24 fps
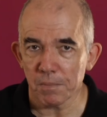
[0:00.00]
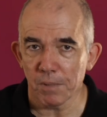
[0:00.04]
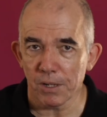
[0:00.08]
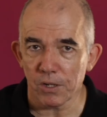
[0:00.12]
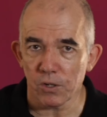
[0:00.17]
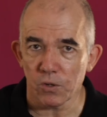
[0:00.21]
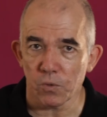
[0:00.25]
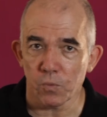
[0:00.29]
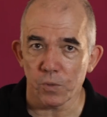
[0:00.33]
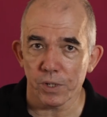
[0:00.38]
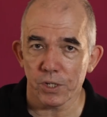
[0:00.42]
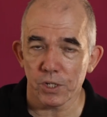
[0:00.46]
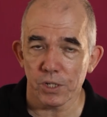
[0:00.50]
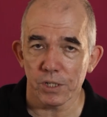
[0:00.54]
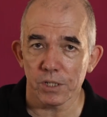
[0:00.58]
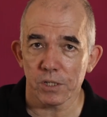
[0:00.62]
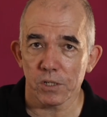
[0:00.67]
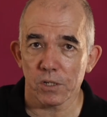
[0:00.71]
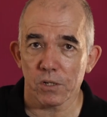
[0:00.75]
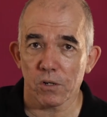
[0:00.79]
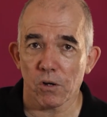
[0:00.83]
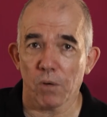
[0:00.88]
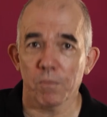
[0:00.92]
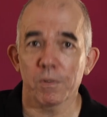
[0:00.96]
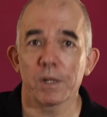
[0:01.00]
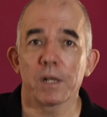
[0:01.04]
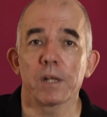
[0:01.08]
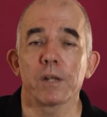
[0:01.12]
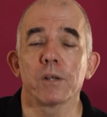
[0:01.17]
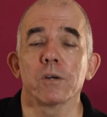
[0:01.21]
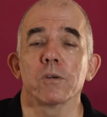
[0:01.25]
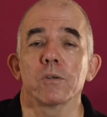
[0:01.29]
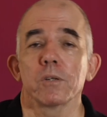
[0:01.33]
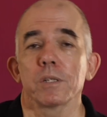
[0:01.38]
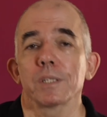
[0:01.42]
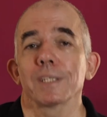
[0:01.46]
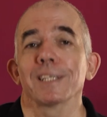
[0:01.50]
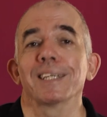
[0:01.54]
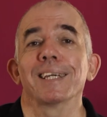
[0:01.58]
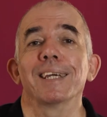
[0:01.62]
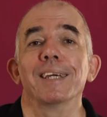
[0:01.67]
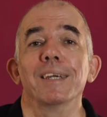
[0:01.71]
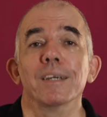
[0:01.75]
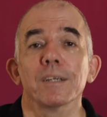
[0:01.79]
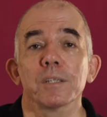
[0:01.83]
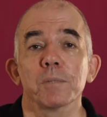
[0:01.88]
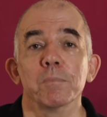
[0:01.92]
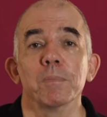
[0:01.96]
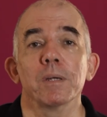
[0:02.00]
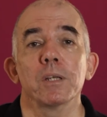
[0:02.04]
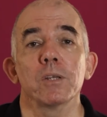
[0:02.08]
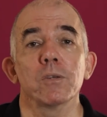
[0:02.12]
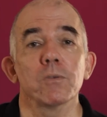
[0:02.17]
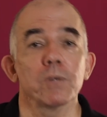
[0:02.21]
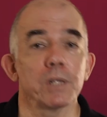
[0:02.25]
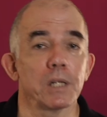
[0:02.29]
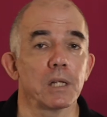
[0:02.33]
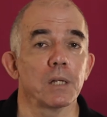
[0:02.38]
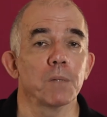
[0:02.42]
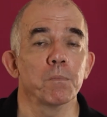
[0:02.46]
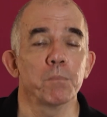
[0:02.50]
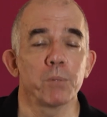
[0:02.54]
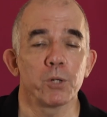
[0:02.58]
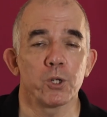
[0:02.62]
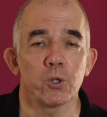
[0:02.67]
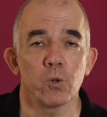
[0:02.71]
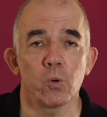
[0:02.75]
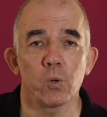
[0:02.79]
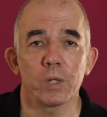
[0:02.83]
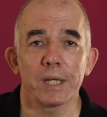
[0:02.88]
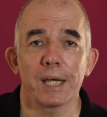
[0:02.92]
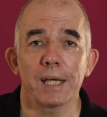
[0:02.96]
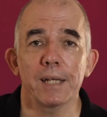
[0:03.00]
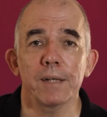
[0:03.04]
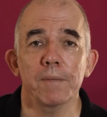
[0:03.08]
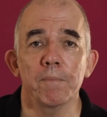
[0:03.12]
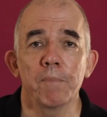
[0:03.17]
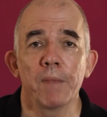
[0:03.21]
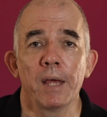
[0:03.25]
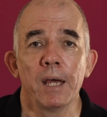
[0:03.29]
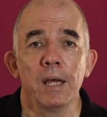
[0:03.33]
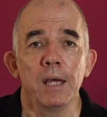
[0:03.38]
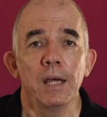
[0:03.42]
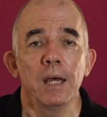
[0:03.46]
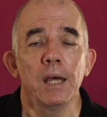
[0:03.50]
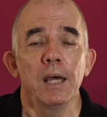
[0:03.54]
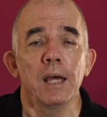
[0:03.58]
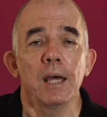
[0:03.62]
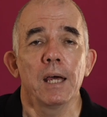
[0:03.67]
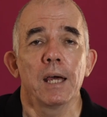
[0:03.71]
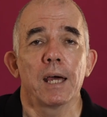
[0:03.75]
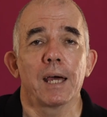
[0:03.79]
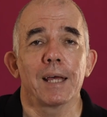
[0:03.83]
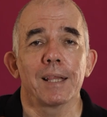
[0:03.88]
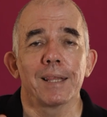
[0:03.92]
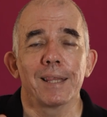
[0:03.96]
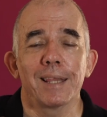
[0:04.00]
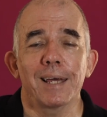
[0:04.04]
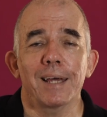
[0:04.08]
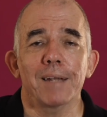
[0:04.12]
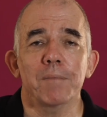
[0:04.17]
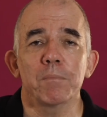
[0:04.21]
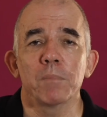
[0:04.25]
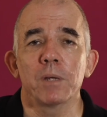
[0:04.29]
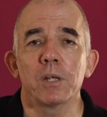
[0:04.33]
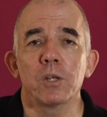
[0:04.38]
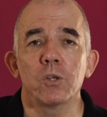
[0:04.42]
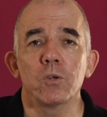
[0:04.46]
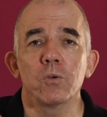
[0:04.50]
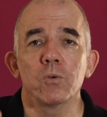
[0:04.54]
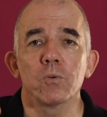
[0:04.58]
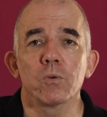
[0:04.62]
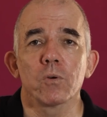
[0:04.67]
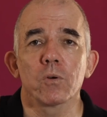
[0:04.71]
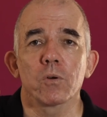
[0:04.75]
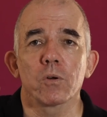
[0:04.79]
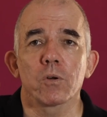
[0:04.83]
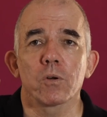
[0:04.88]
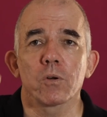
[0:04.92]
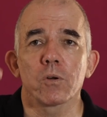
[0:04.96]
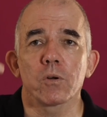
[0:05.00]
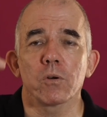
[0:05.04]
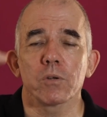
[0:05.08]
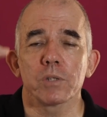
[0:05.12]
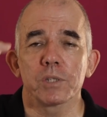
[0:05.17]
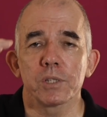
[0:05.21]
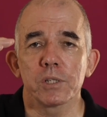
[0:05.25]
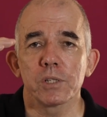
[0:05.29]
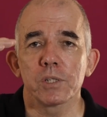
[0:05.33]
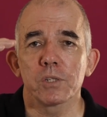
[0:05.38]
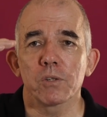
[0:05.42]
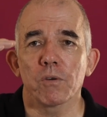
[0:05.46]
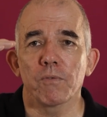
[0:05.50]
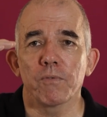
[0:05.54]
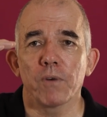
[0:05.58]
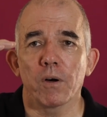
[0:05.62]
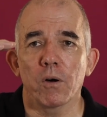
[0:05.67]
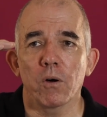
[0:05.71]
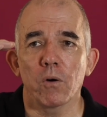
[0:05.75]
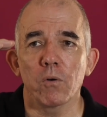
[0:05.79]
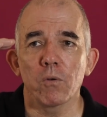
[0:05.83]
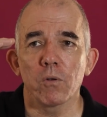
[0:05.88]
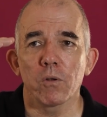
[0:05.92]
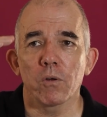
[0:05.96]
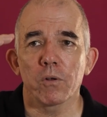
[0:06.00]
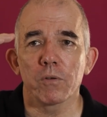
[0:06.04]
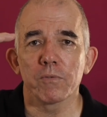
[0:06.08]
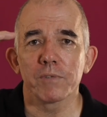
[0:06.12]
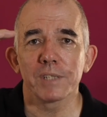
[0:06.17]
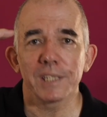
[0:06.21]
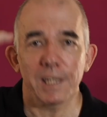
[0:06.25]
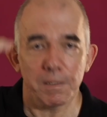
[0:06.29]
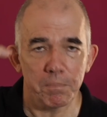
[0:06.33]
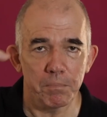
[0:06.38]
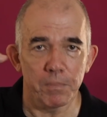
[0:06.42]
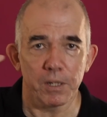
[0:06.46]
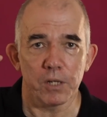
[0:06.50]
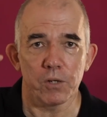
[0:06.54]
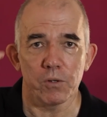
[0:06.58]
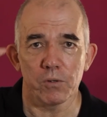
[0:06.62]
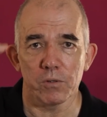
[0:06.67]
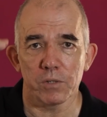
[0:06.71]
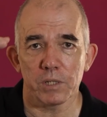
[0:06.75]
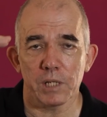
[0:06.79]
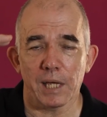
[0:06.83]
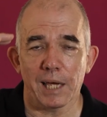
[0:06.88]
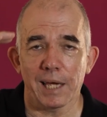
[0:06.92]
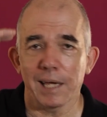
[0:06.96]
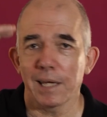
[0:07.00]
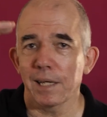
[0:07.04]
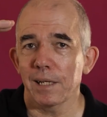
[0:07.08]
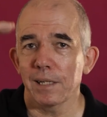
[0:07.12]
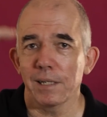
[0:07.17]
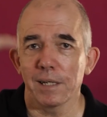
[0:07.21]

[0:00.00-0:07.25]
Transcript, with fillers: menu, which is commonly known as the gears menu in Olympus shorthand. And that menu consists of a whole lot of submenus, A